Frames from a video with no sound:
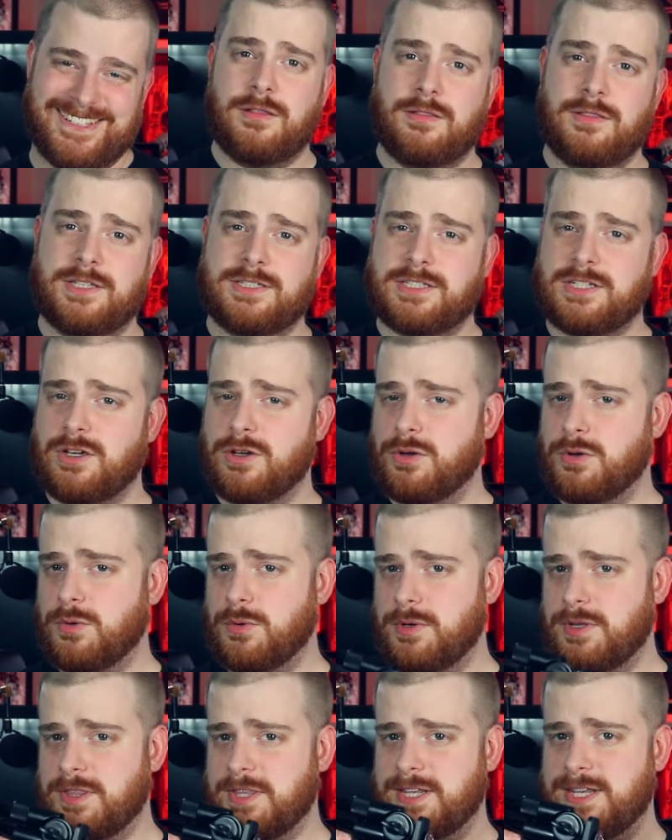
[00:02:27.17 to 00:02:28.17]
Let's
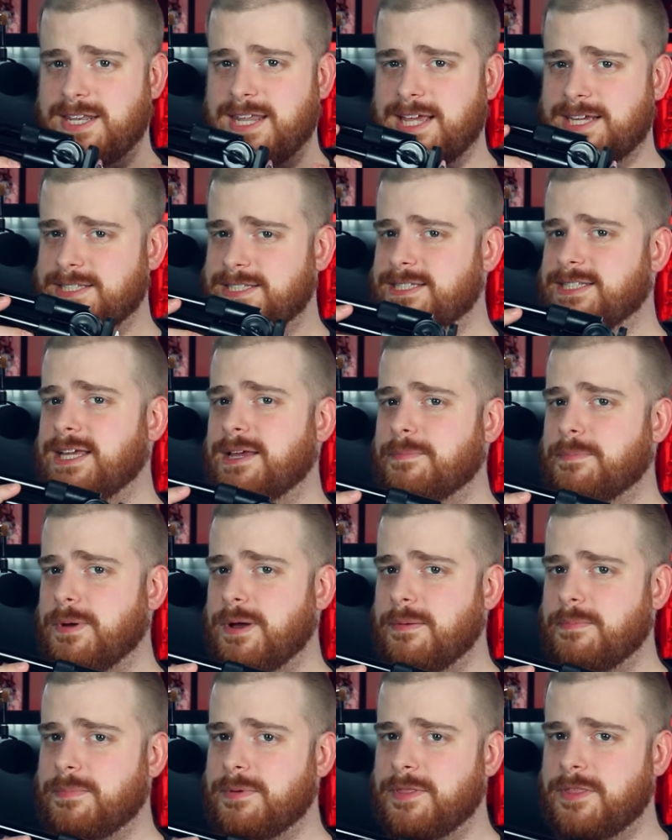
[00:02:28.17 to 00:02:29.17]
go the next step
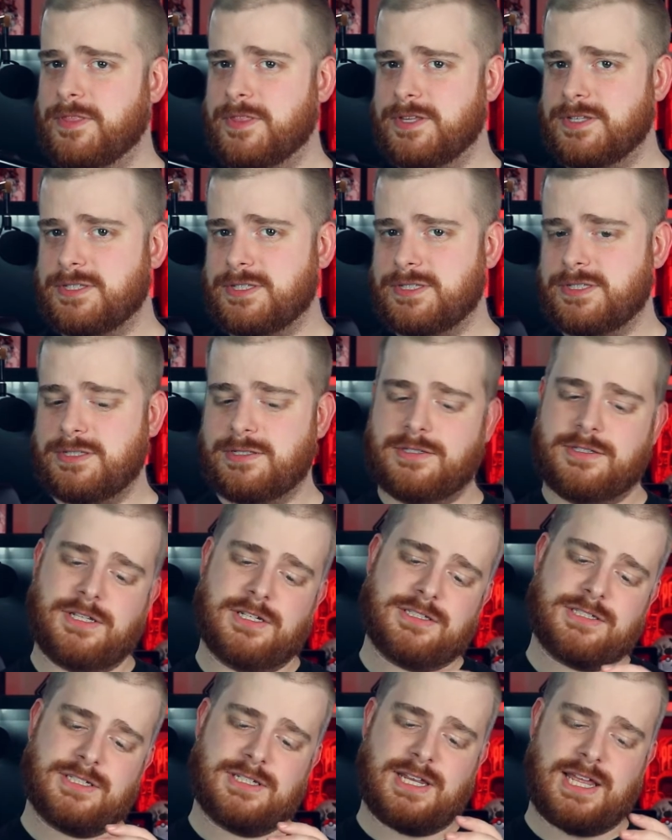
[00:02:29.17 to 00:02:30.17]
up. This
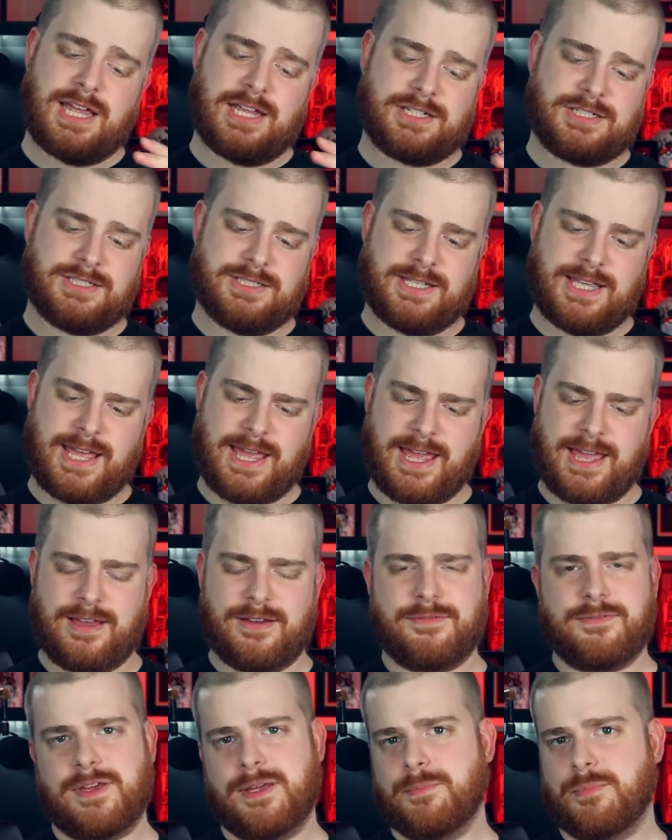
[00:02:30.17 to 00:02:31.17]
doesn't actually
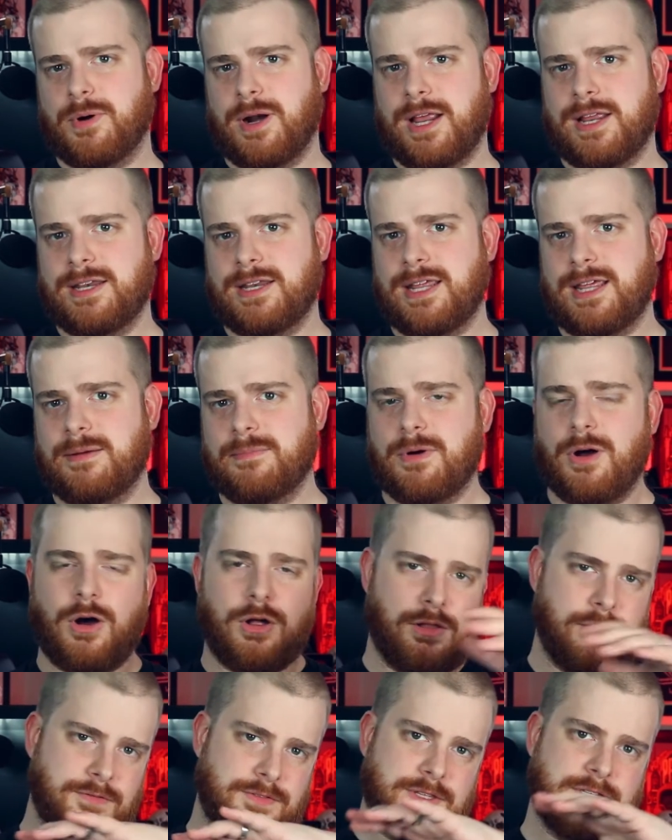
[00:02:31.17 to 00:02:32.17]
have a brand name.
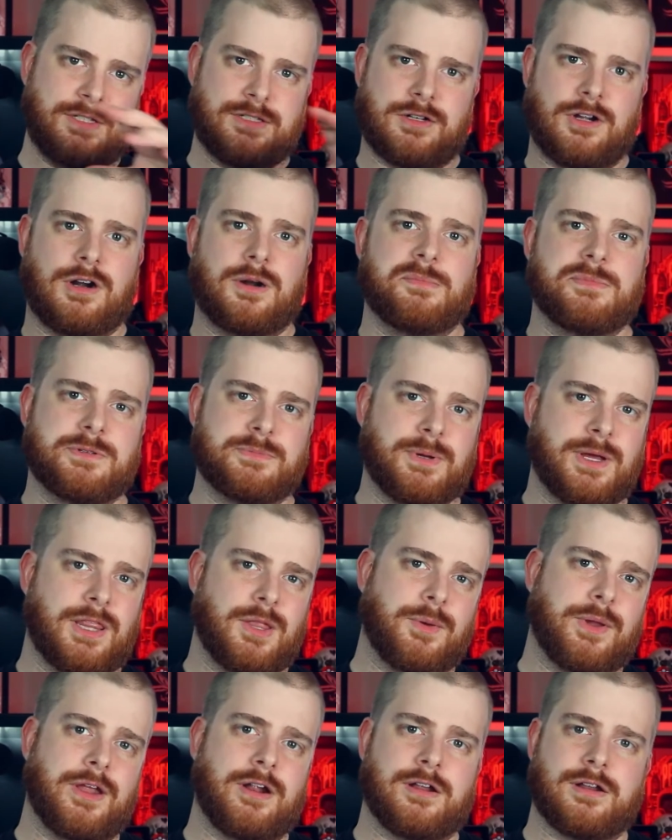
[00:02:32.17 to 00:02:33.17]
All of these arms, by the
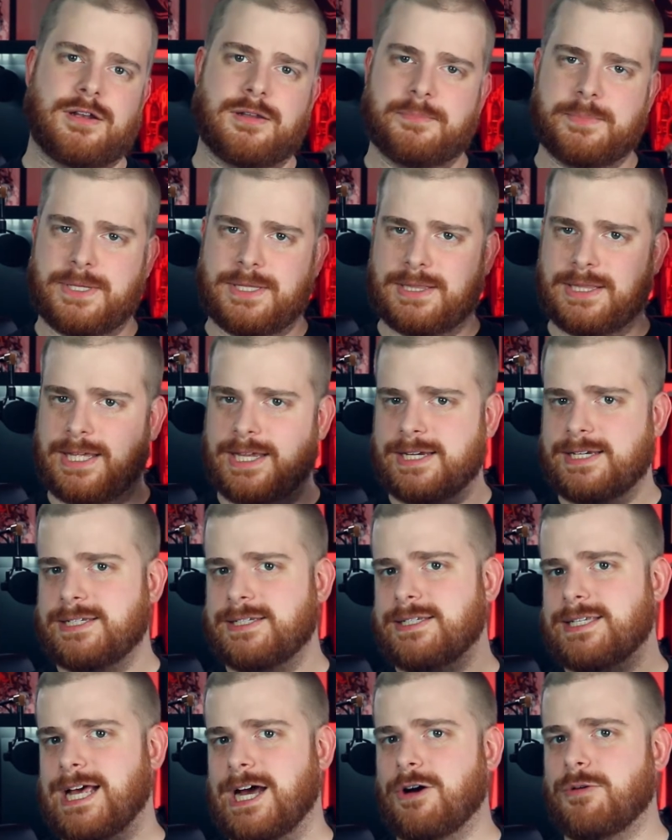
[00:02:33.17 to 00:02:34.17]
way, are going to be
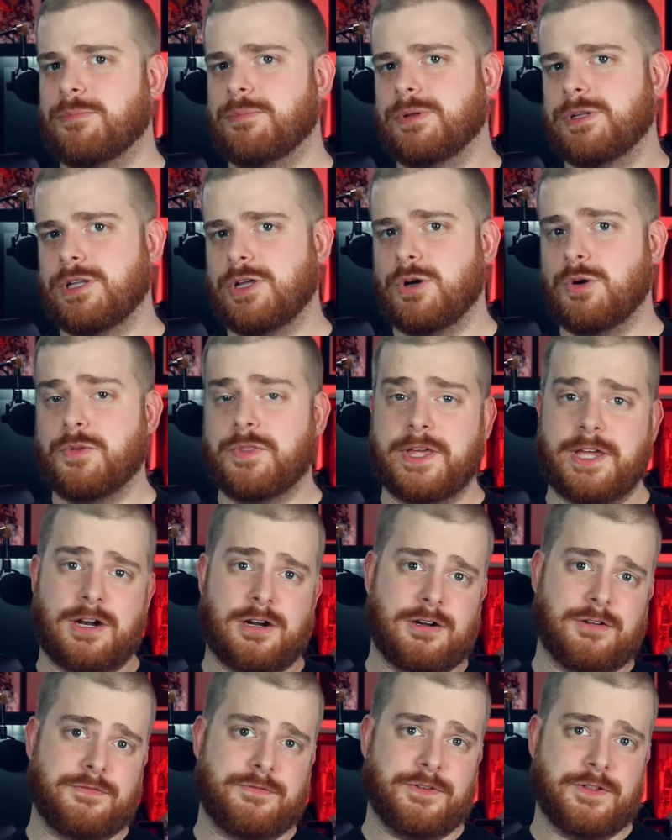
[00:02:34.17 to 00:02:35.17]
linked down below. They
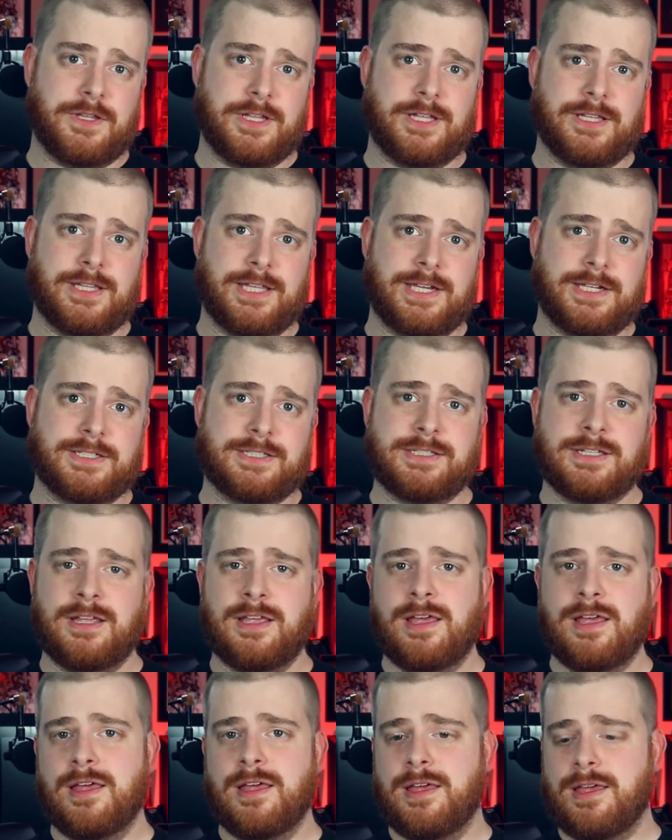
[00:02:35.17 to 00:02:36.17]
are affiliate links.
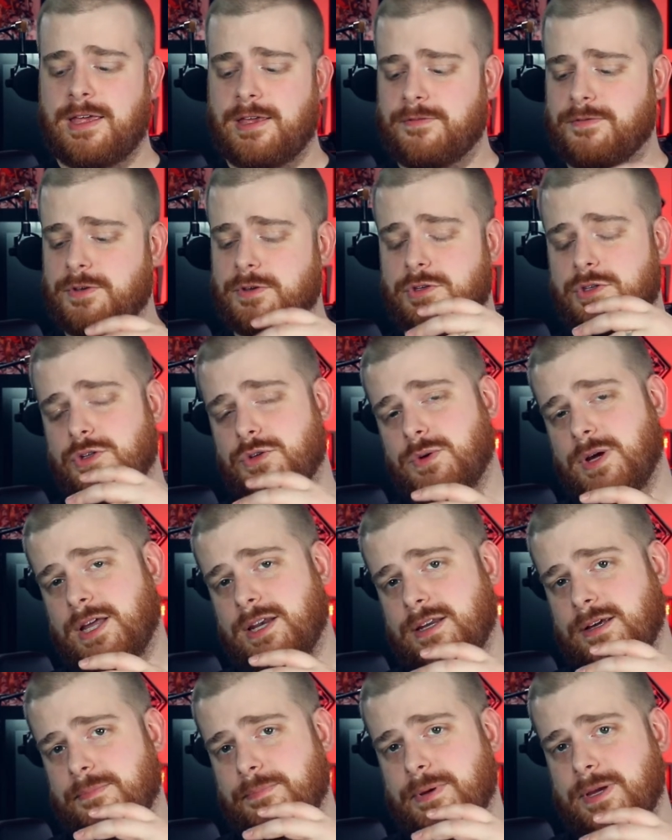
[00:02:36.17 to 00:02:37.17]
If you do
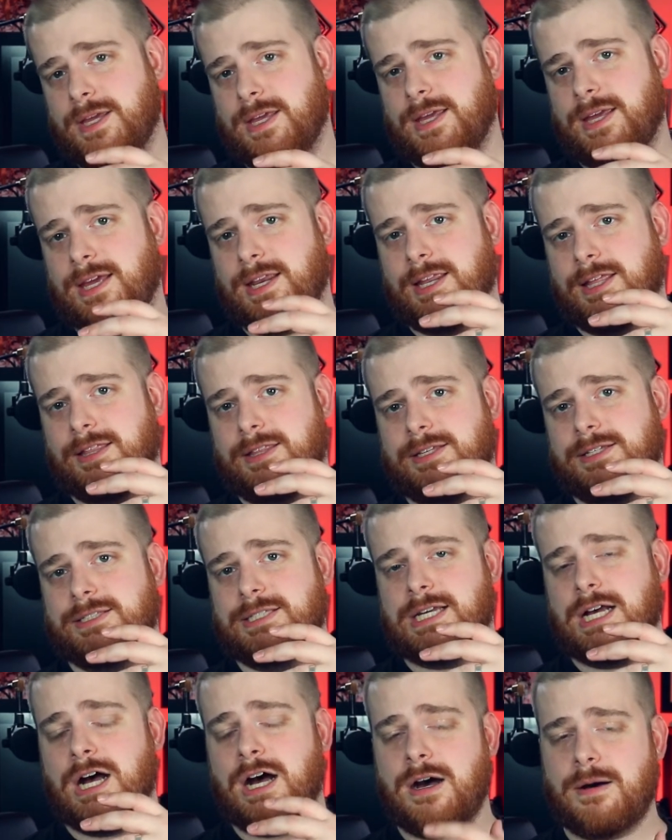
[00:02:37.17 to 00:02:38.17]
end up picking any of
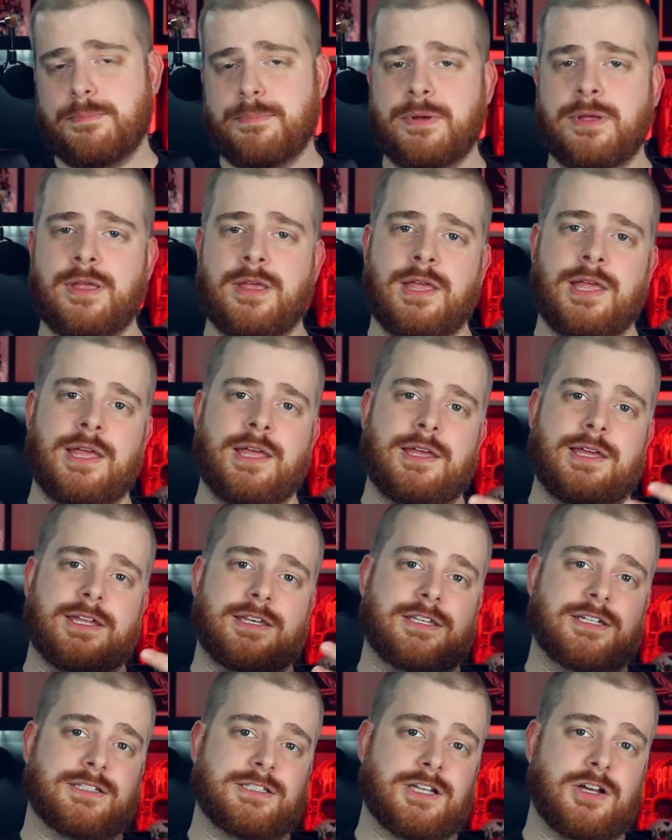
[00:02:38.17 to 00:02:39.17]
these up, it
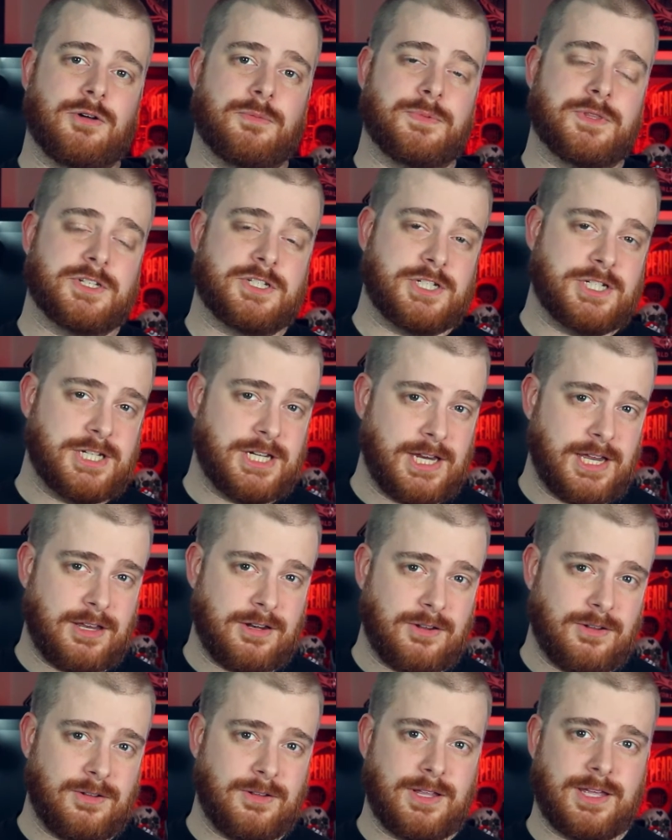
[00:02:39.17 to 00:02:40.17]
does help the
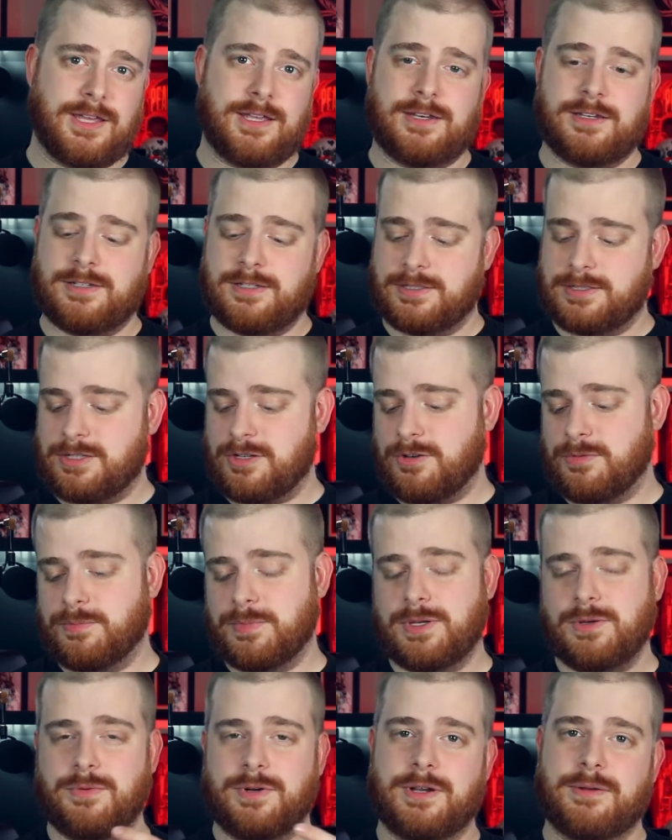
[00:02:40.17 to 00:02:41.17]
channel, and it does help
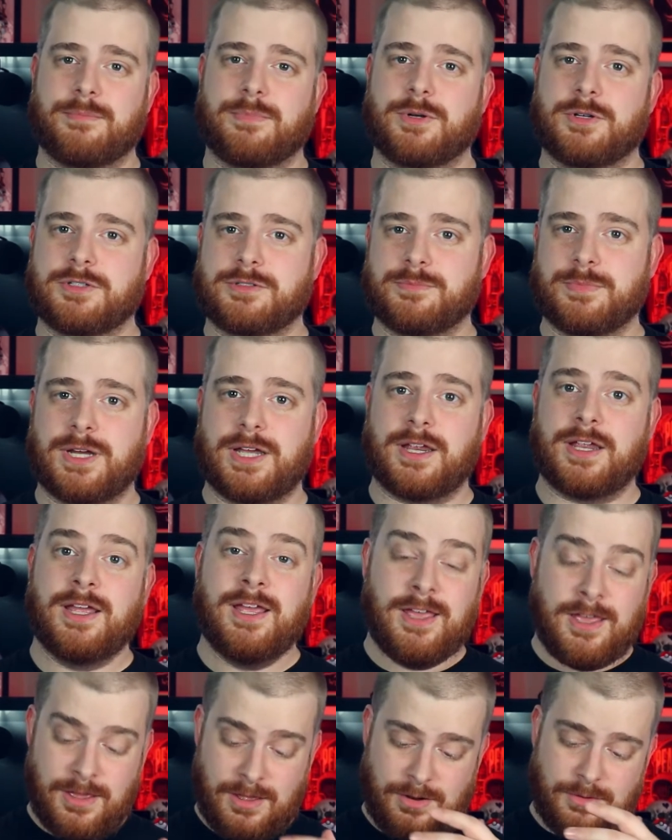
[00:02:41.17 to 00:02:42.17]
me reimburse my
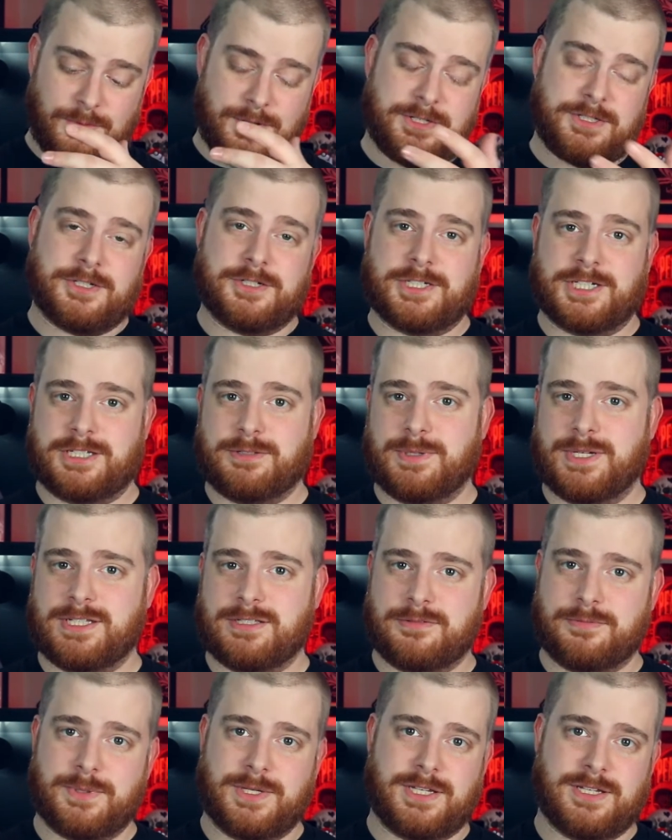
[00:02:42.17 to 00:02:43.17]
research
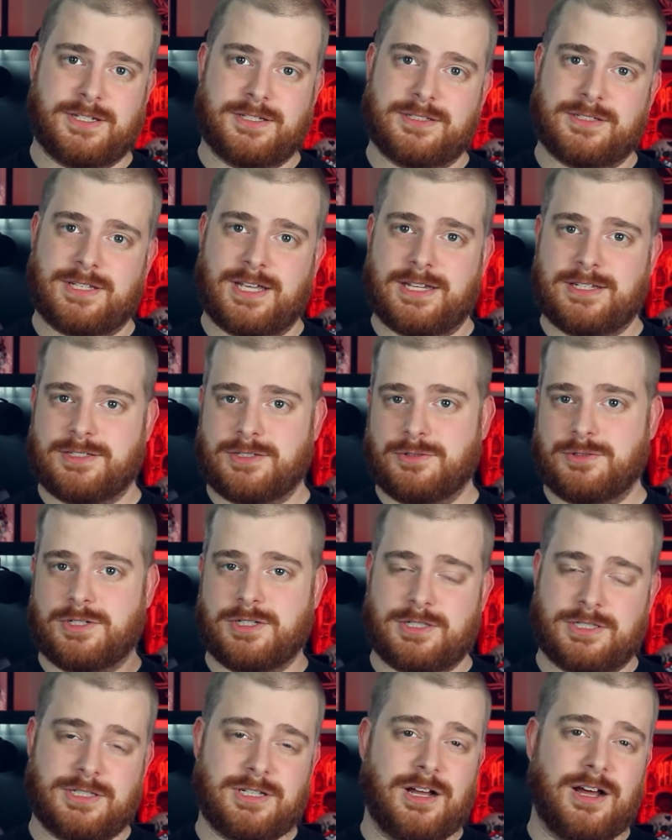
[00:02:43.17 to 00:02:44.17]
expense, because as you
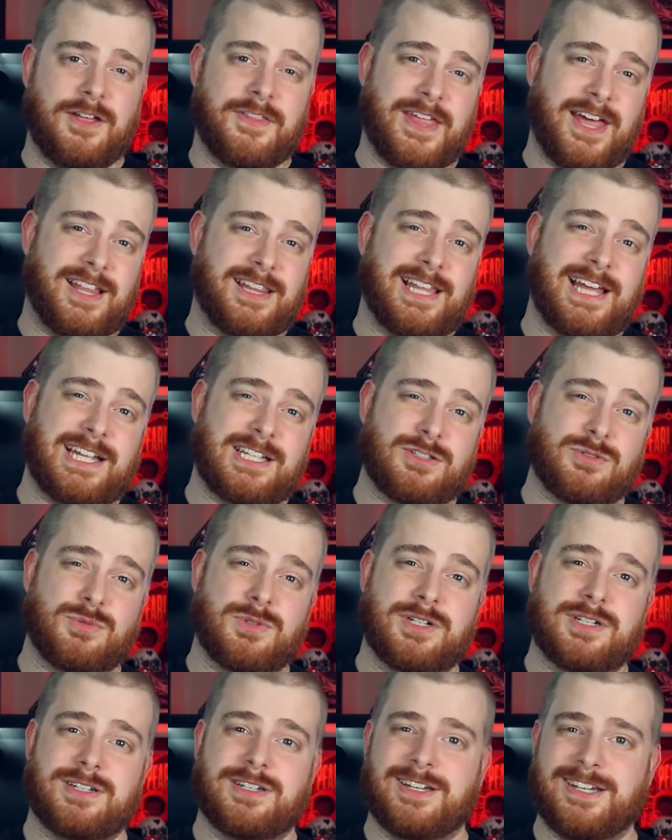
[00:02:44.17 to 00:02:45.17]
just saw in that last
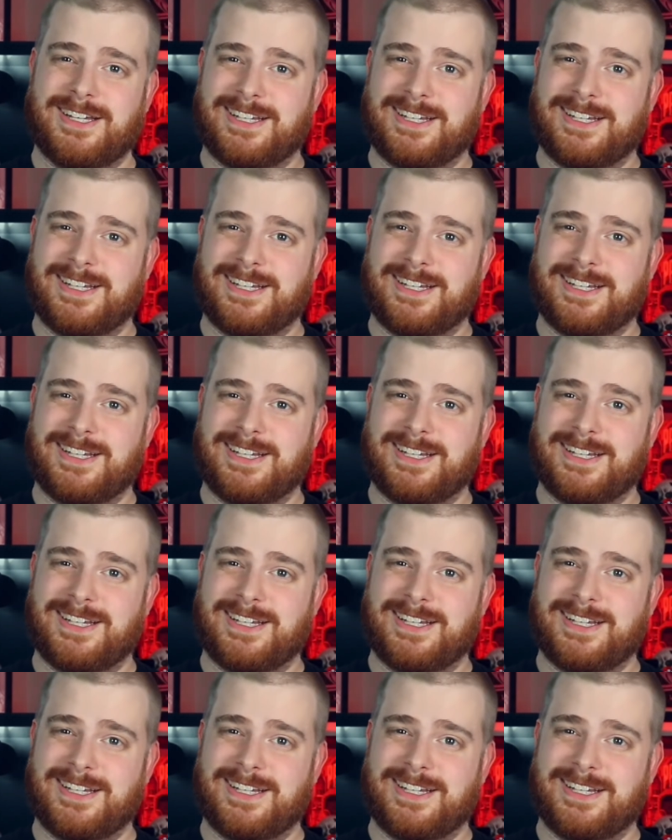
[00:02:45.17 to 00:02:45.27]
one,